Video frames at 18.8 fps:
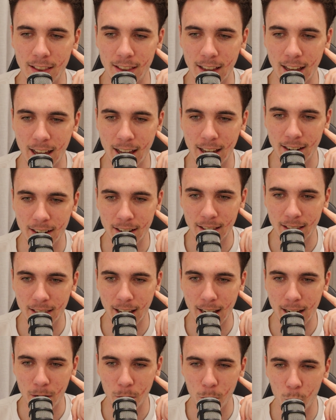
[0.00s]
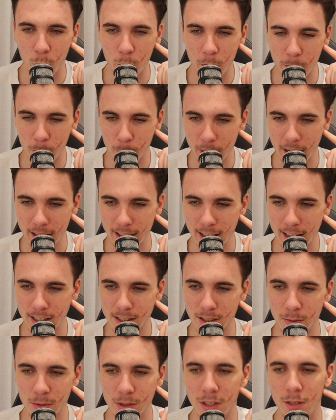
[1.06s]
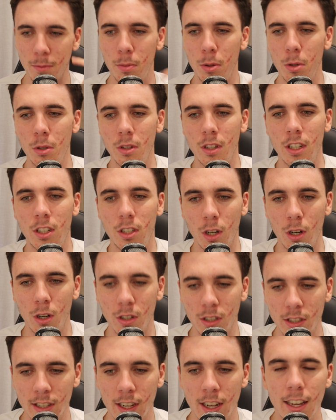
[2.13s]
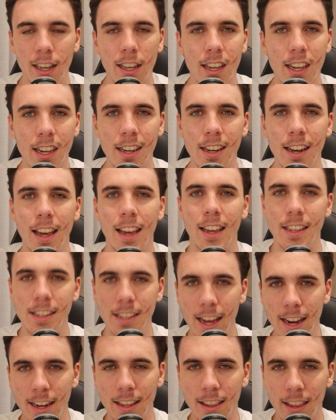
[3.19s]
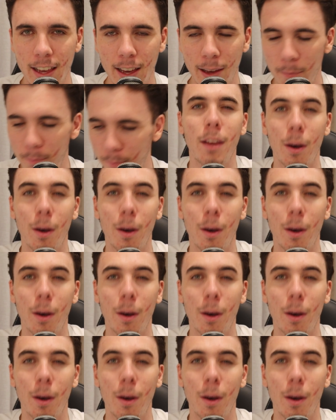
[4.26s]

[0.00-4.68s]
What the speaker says: and they will be there. So I'm just going to put the Dogs in getting there.